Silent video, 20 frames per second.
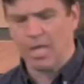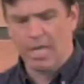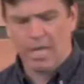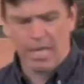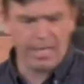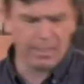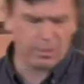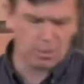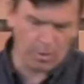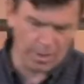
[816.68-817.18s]

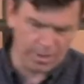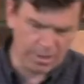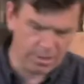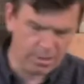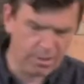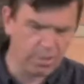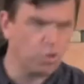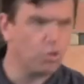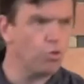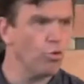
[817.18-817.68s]
He twists
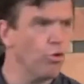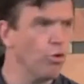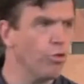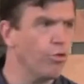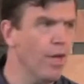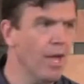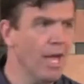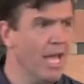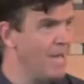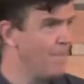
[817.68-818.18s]
the truth.
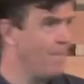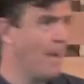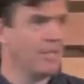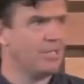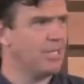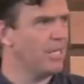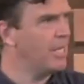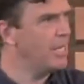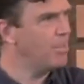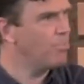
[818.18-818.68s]
He
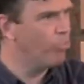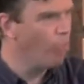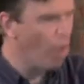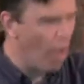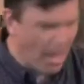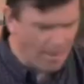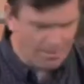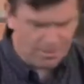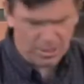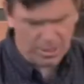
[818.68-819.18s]
basically
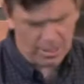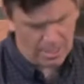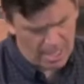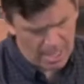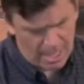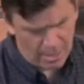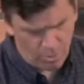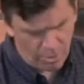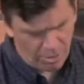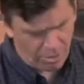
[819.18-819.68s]
bribes the
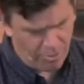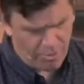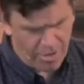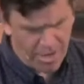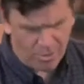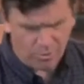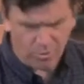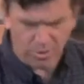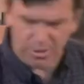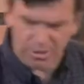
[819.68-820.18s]
king with
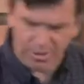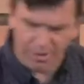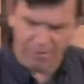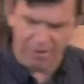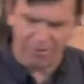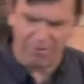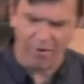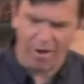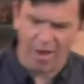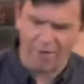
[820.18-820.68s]

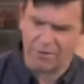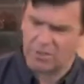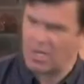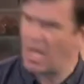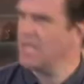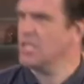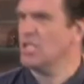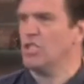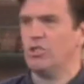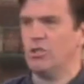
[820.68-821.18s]
375
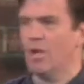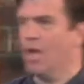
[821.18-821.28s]
tons